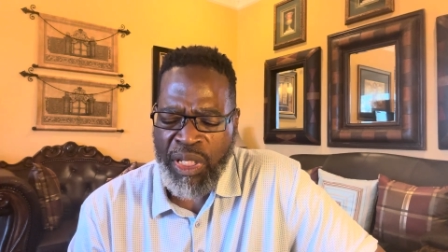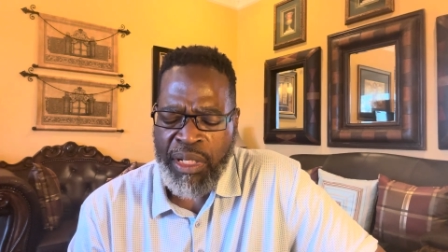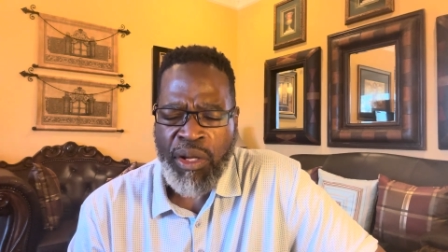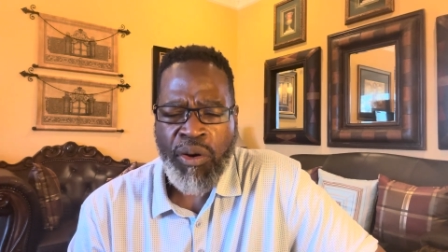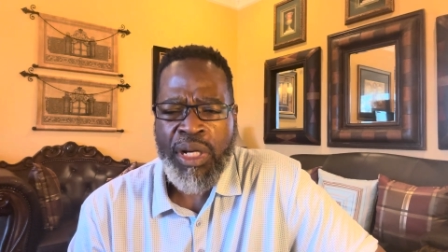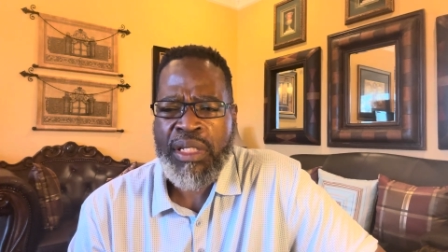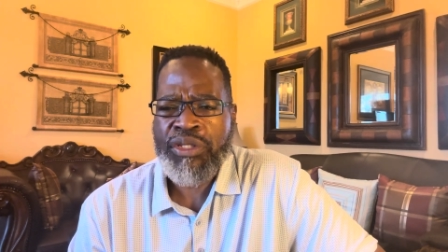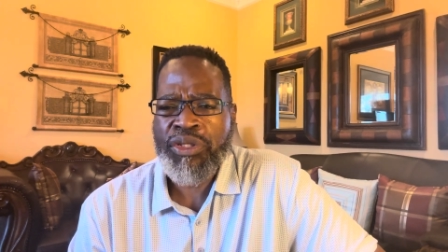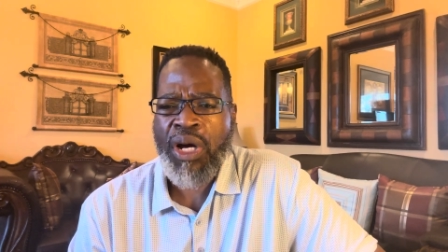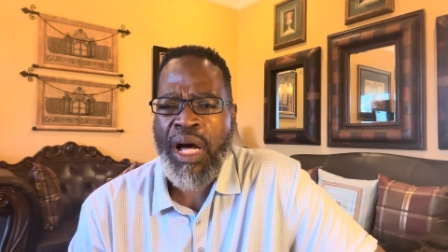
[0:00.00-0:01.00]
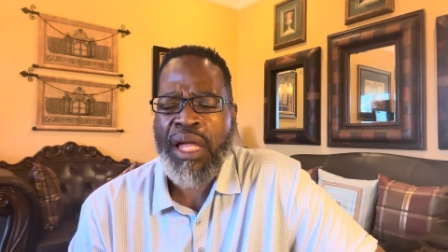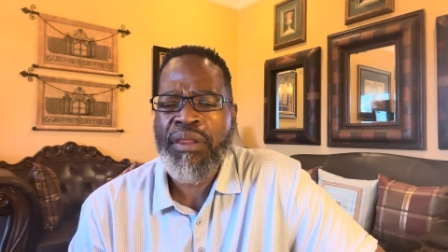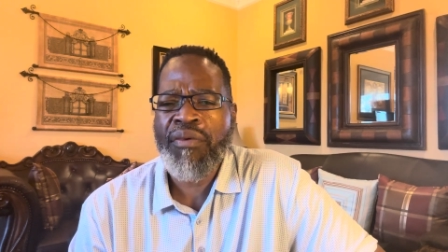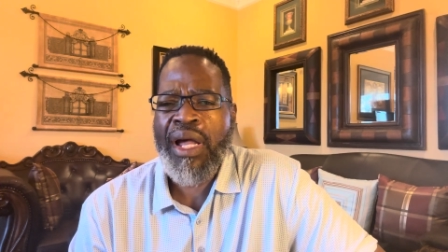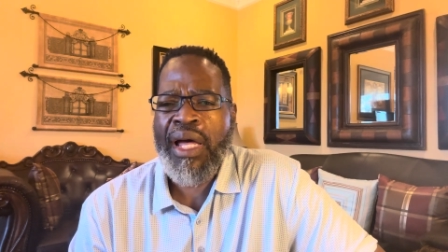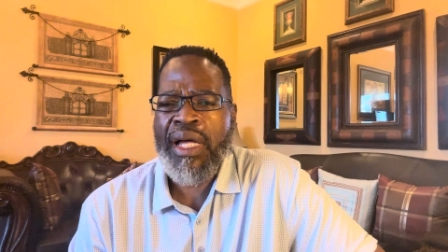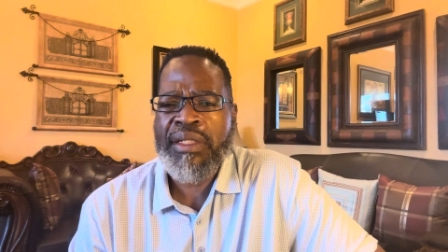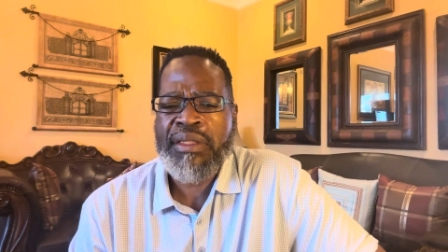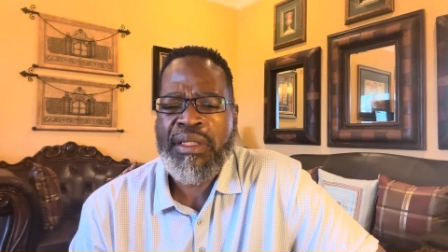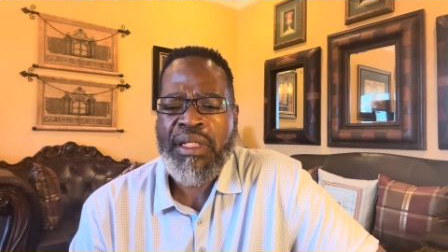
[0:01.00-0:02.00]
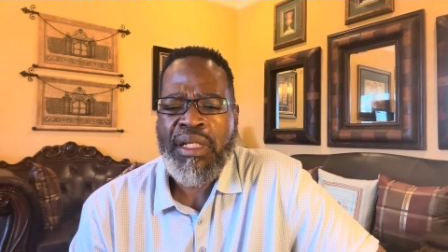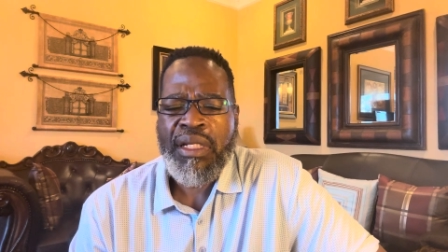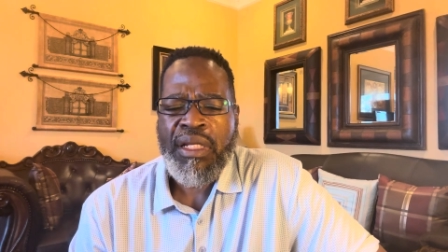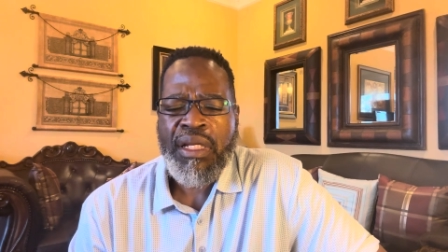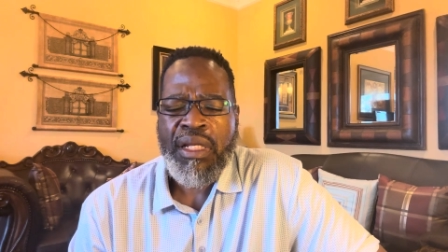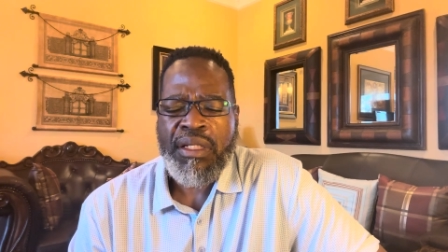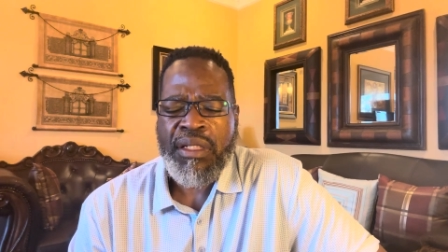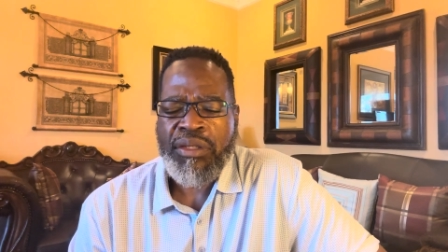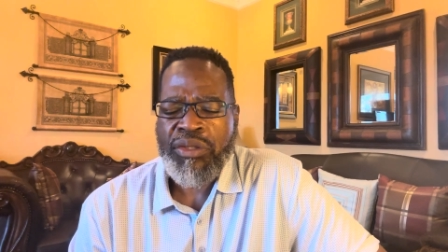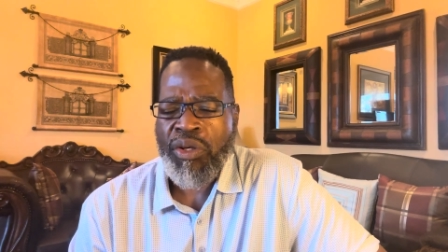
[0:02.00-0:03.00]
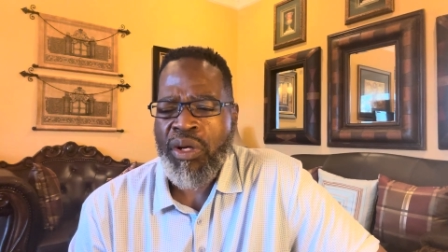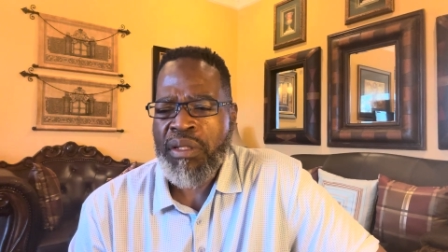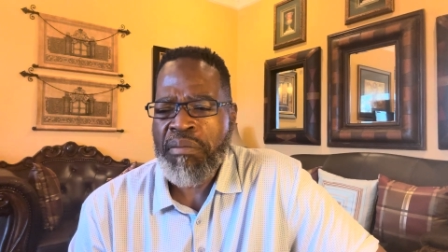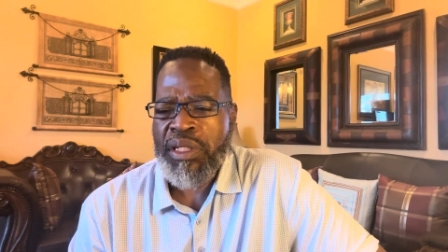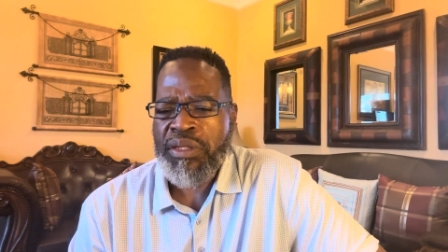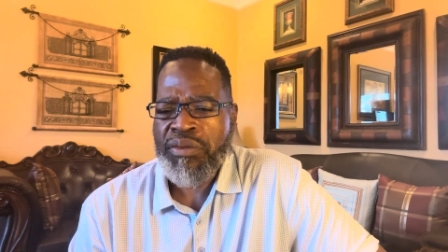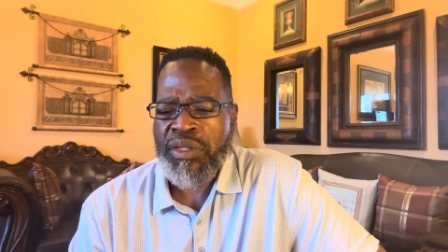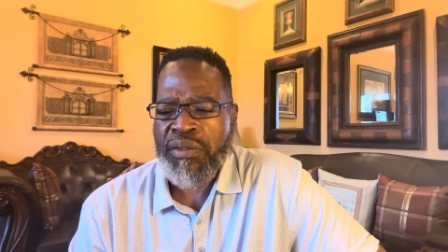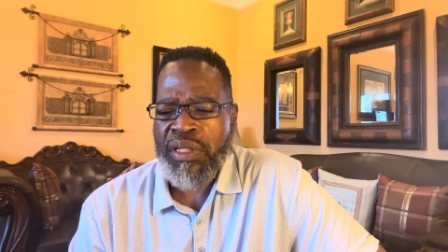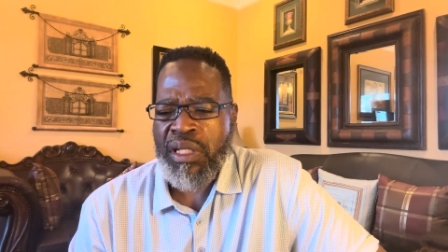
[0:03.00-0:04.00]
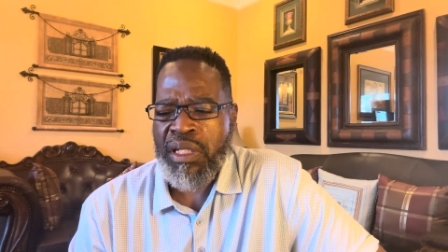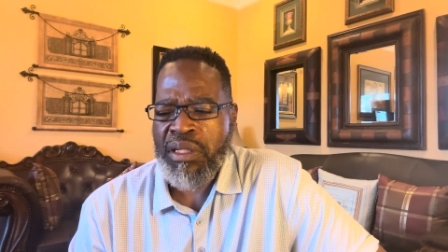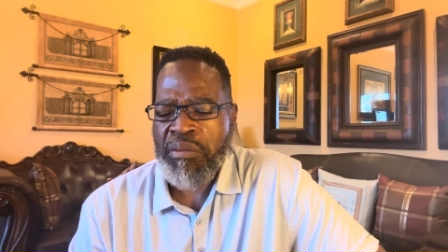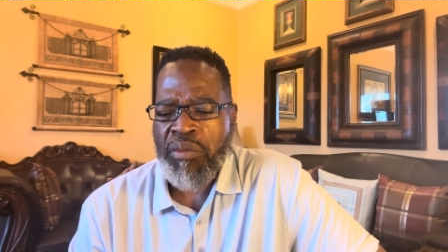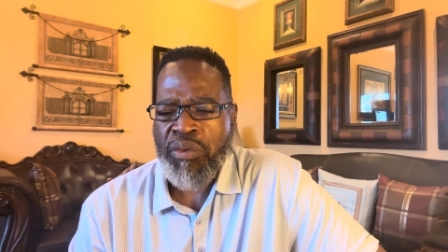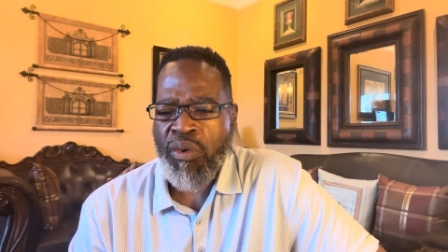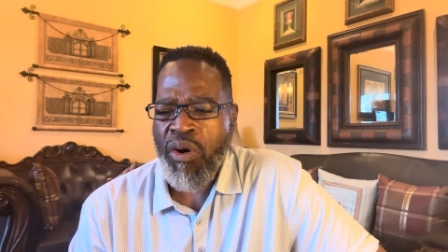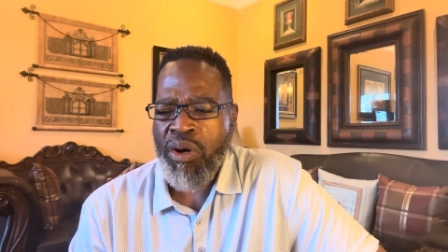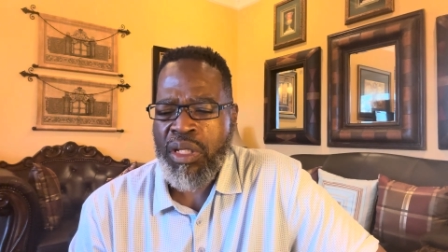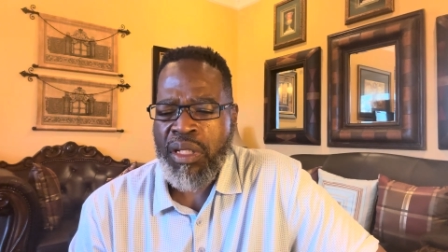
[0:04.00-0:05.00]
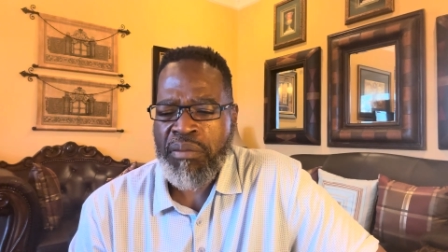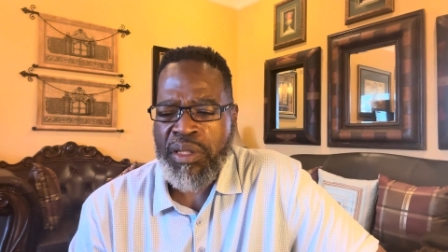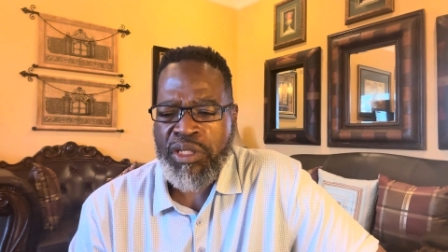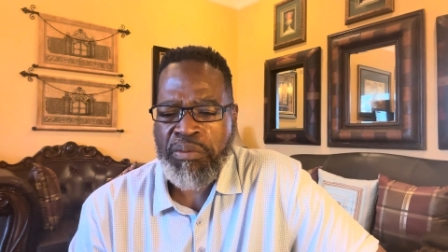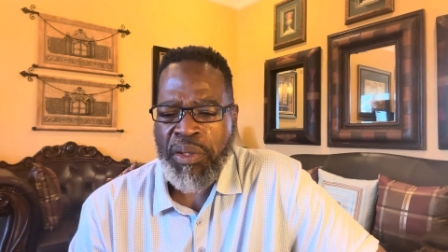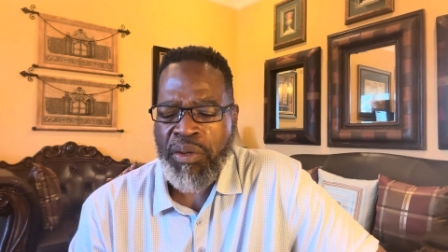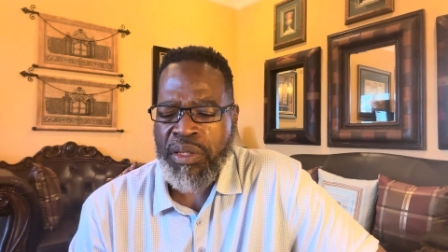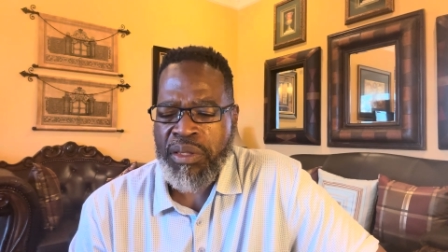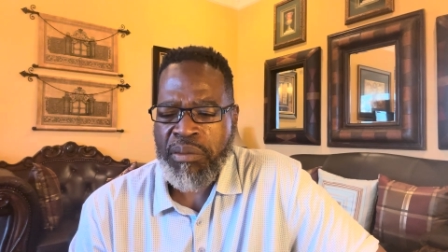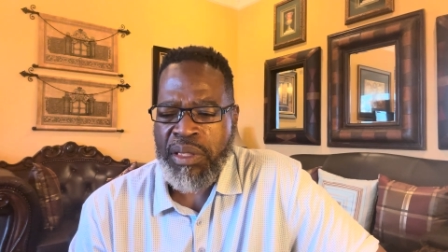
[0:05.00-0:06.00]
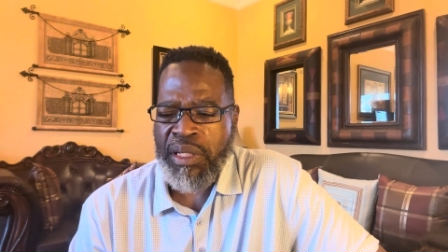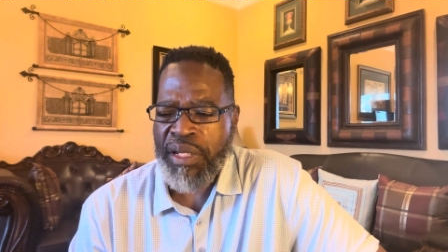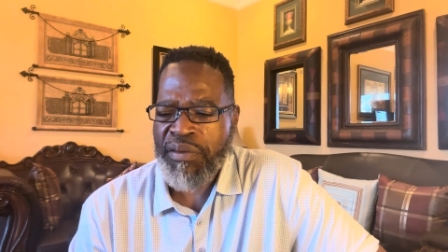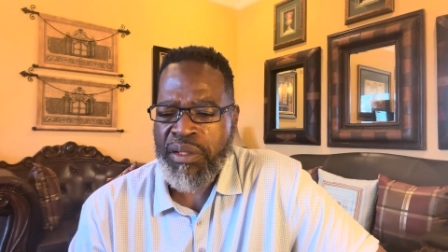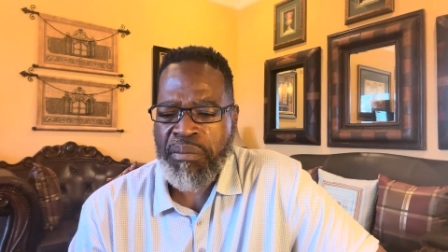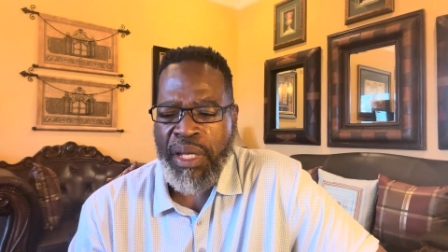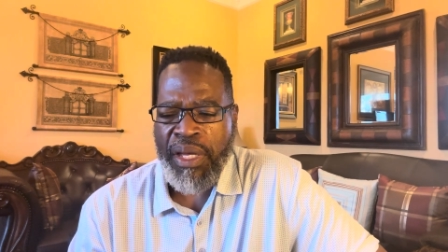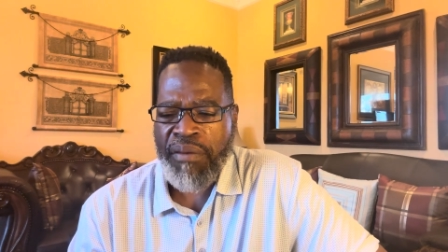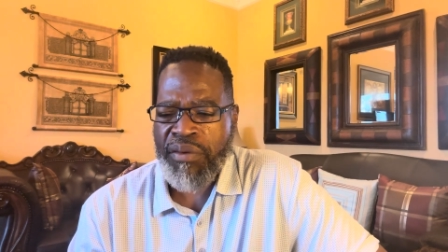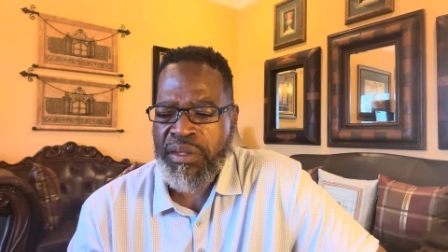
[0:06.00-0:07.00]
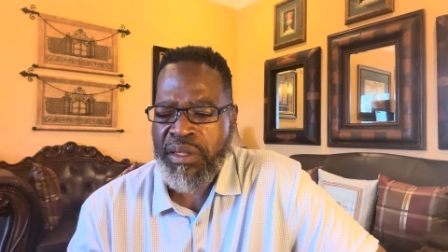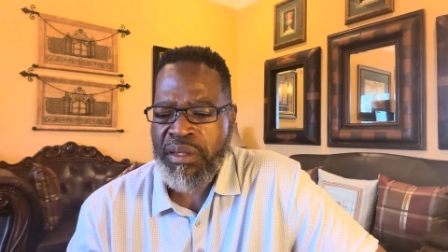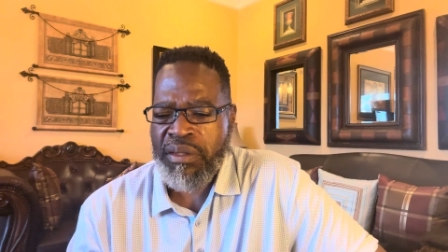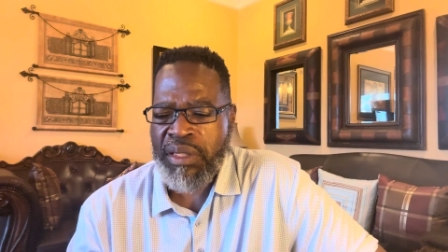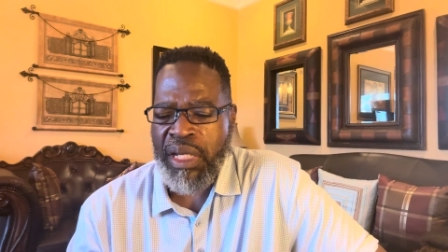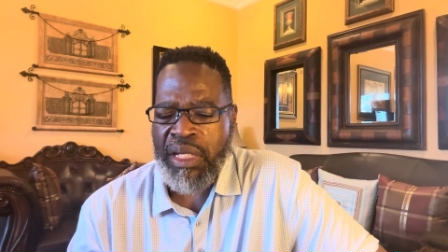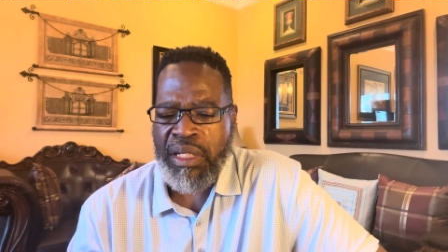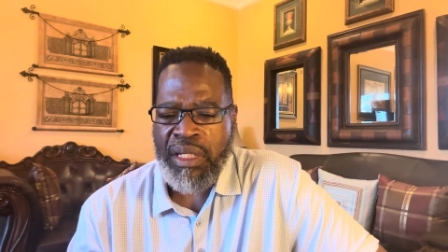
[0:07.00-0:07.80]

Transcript: knowing that you're authorized to enjoy the mysteries of the kingdom, to walk him, experience him, and living them every single day